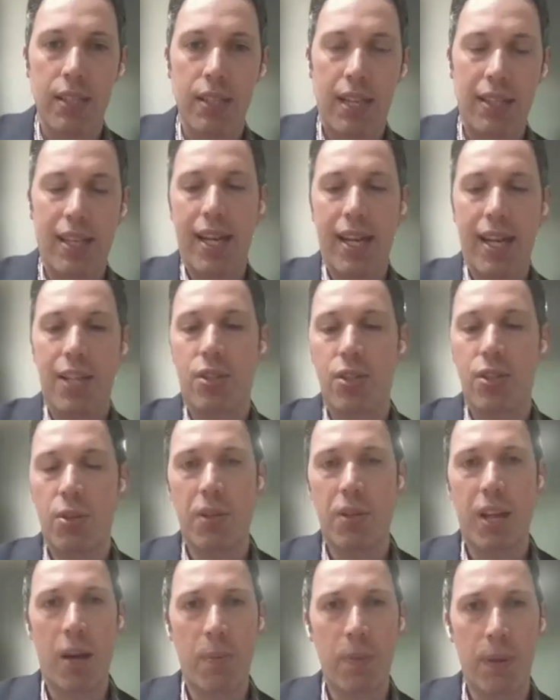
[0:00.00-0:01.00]
And that has to do
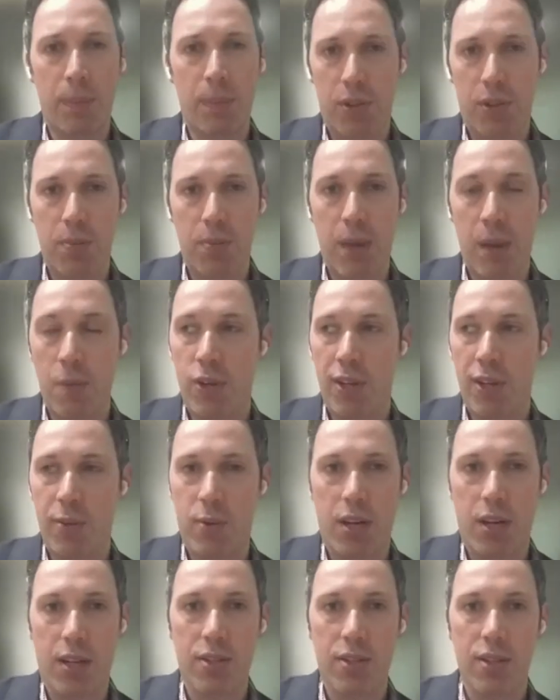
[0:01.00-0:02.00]
with how people's memory
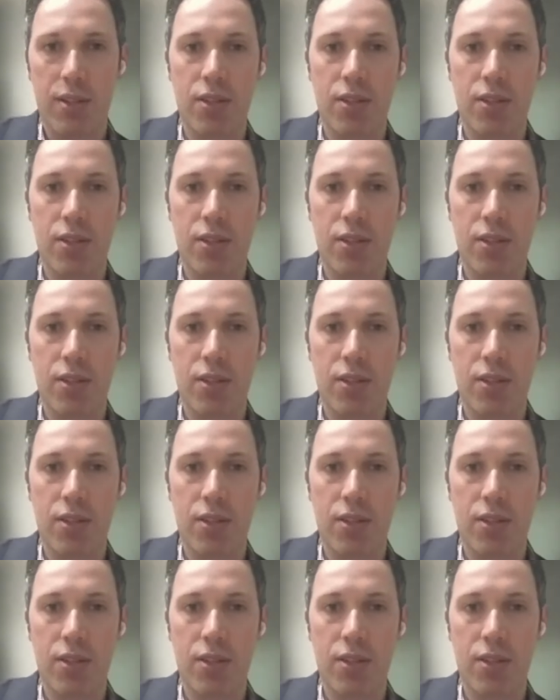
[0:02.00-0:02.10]
works.